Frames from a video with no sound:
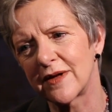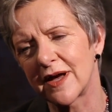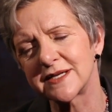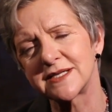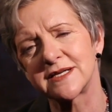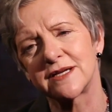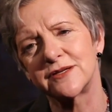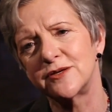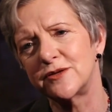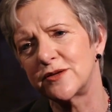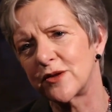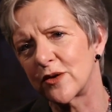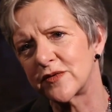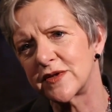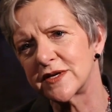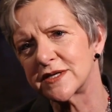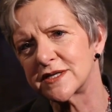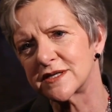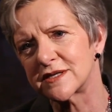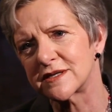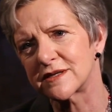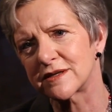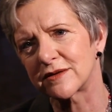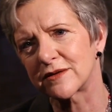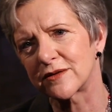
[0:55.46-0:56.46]
I said, you know,
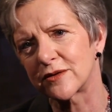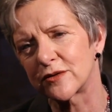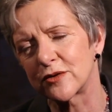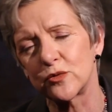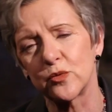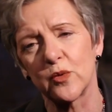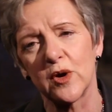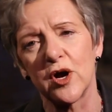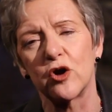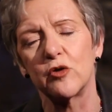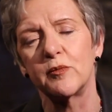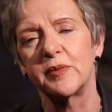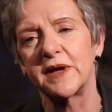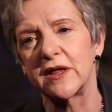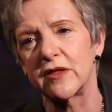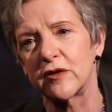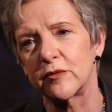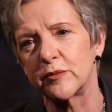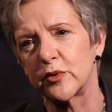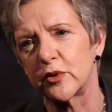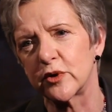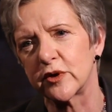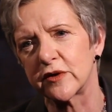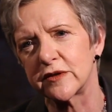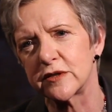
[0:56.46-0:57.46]
this could well be
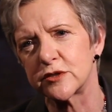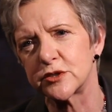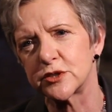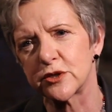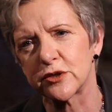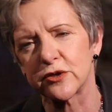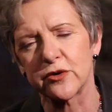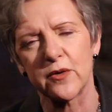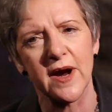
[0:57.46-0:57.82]
the book that